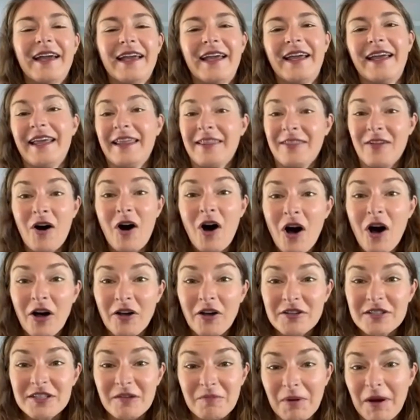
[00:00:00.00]
in the
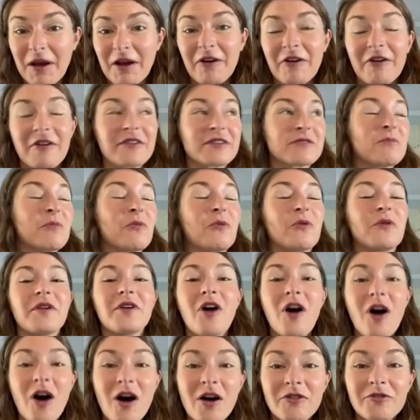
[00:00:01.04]
halls of Paris, more than
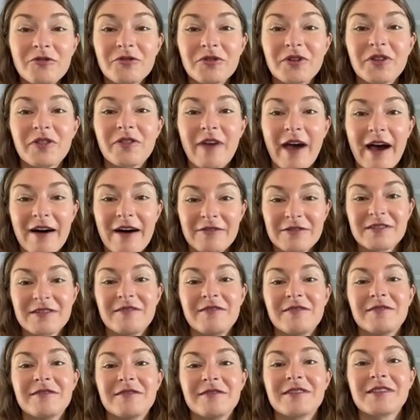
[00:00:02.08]

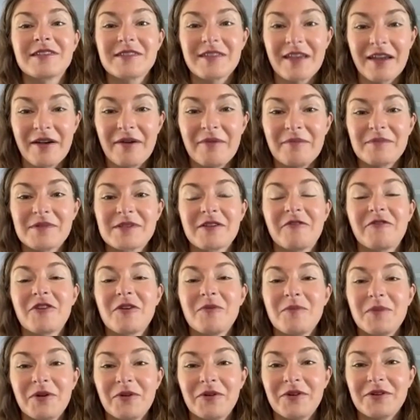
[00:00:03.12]
100,000 stems of
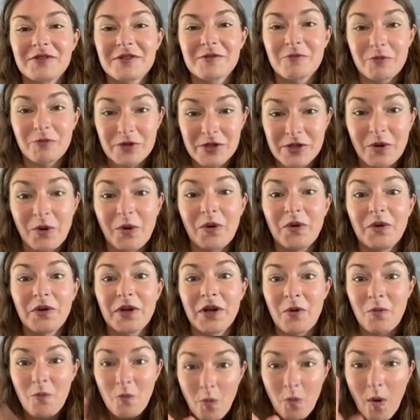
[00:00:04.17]
camellias were sold
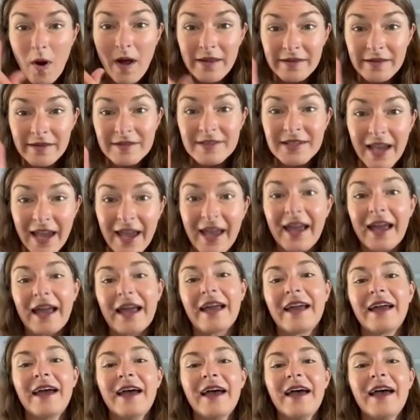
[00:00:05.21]
in one day,
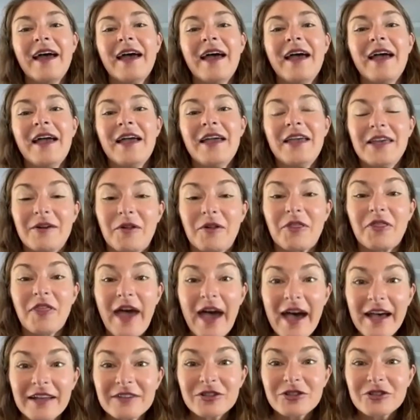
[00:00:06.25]

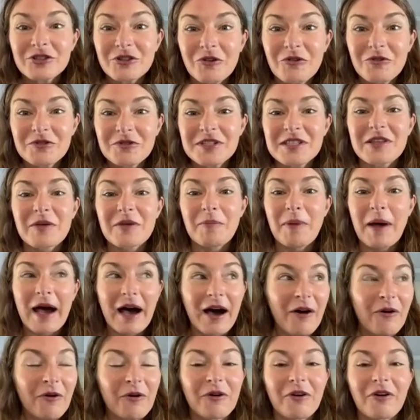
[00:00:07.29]
that shows the
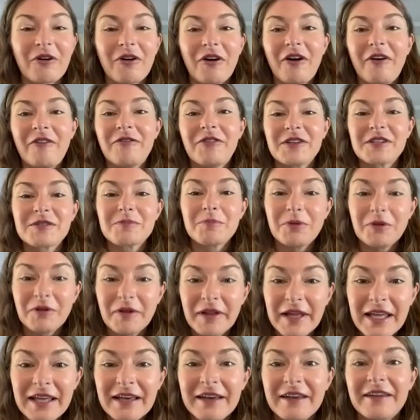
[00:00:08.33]
power of this
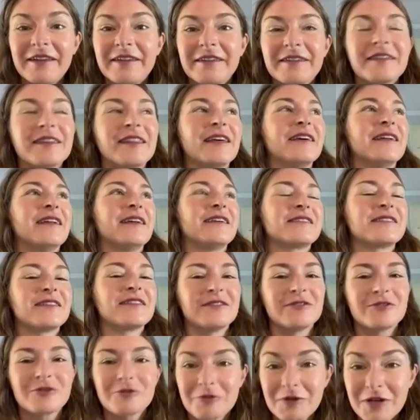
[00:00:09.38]
plant that has
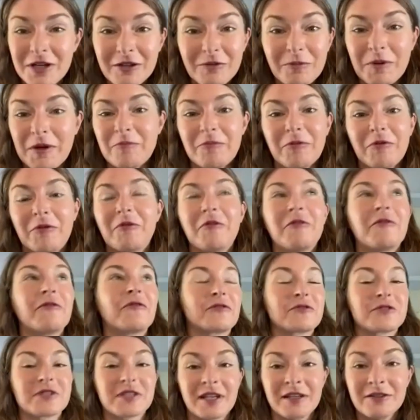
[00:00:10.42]
intrigued people for
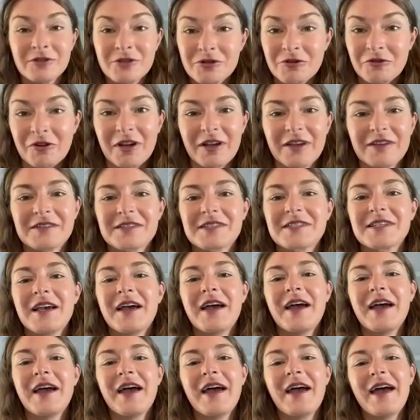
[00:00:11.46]
centuries.
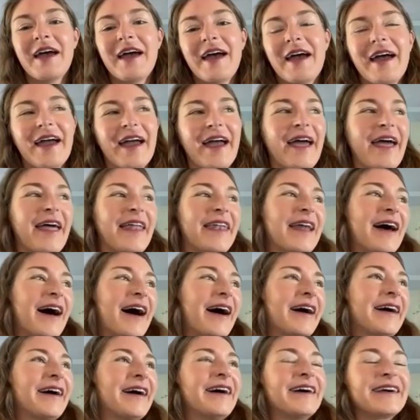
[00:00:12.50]
And
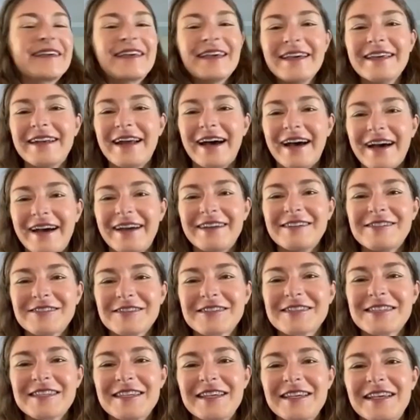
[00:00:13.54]
I
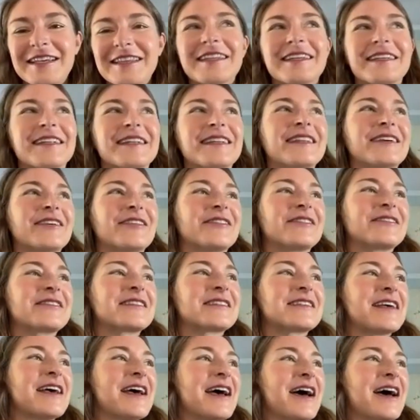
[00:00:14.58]
just think that there's,